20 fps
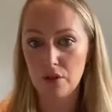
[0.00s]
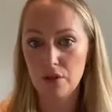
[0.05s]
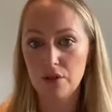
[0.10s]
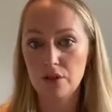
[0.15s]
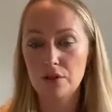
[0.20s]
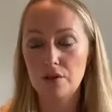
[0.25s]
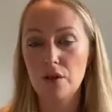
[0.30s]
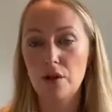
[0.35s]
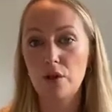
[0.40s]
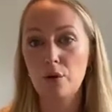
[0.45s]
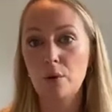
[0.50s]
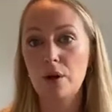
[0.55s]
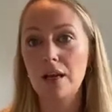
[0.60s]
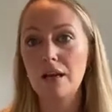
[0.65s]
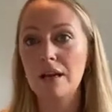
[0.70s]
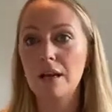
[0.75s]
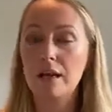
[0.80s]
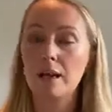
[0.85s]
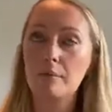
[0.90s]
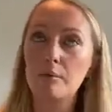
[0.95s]
So
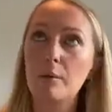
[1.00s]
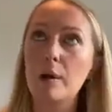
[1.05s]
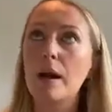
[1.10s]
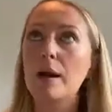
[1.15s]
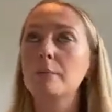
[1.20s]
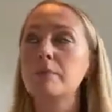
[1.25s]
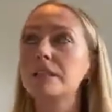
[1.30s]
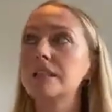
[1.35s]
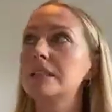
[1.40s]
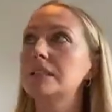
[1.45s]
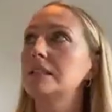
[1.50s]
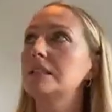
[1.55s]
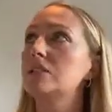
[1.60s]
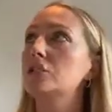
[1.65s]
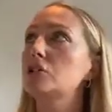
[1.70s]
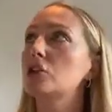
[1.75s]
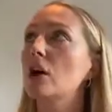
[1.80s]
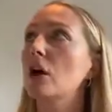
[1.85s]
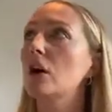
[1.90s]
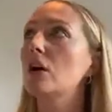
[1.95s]
perhaps as a
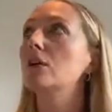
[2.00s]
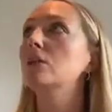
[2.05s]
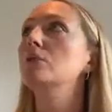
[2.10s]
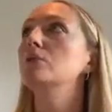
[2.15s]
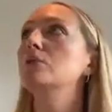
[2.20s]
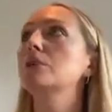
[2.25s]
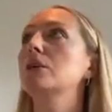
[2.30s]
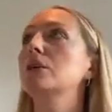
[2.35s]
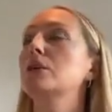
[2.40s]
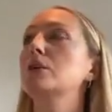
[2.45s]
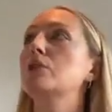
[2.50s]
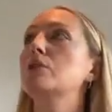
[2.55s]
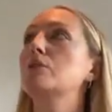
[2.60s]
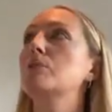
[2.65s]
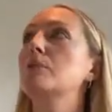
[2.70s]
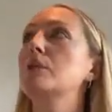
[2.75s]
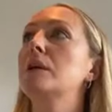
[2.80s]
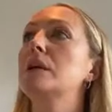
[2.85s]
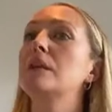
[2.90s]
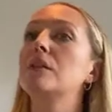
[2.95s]
child, it could
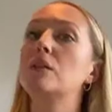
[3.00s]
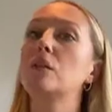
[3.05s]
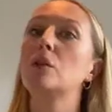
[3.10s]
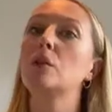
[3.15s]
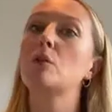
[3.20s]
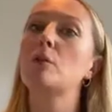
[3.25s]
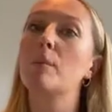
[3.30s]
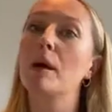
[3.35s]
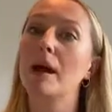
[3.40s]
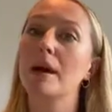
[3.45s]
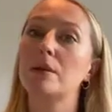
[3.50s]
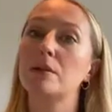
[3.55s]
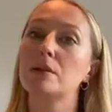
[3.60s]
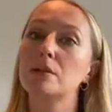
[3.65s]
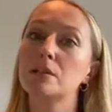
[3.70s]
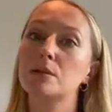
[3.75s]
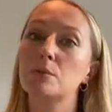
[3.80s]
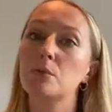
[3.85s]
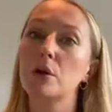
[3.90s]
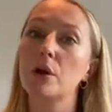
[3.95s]
have been that your
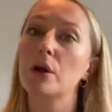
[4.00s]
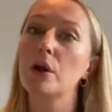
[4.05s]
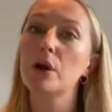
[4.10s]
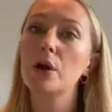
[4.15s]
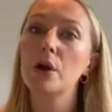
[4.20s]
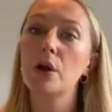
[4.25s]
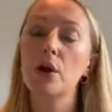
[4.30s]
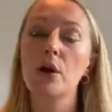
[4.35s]
parents were